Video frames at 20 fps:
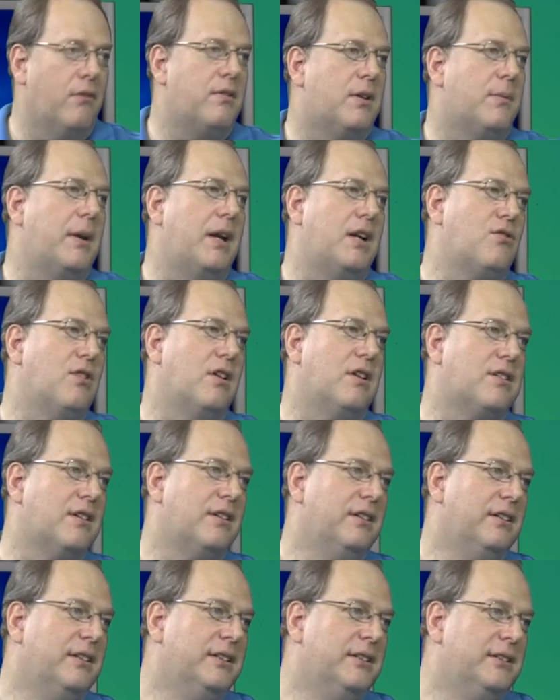And you know what?
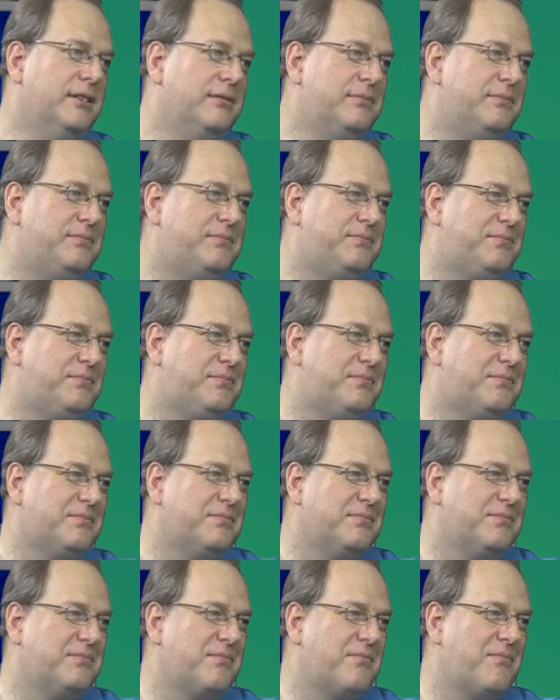We've got the best best
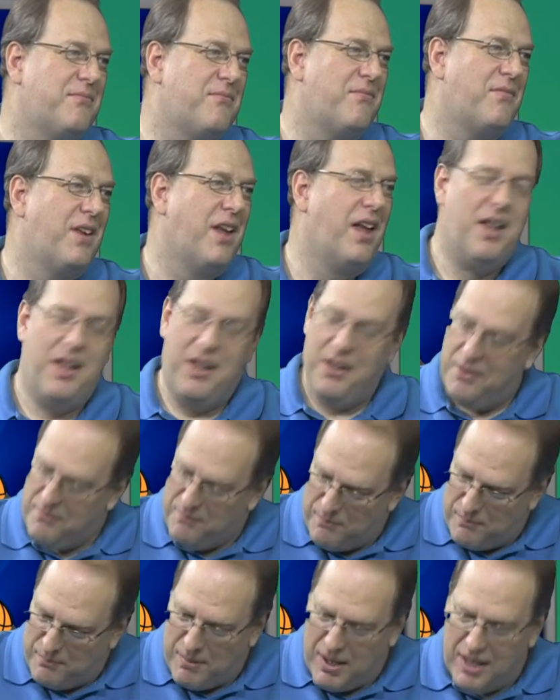coach in the National
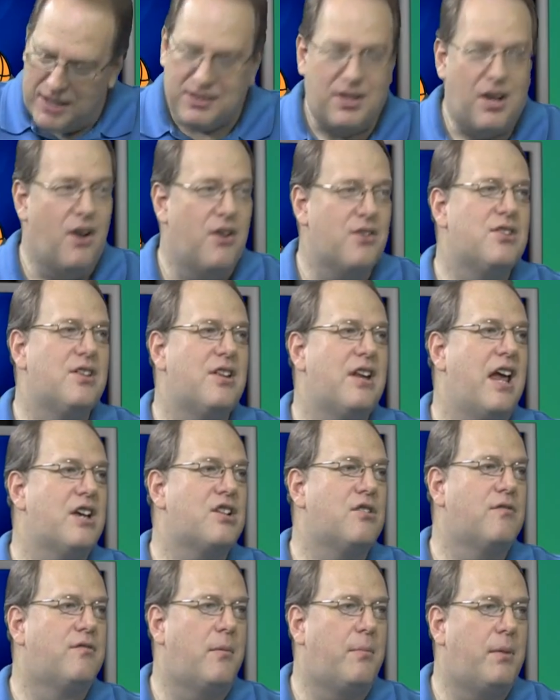Football League best to be able to
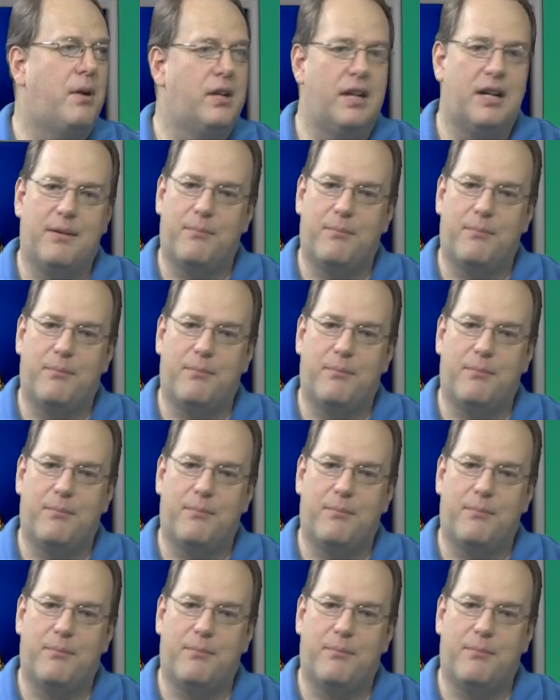National Football League.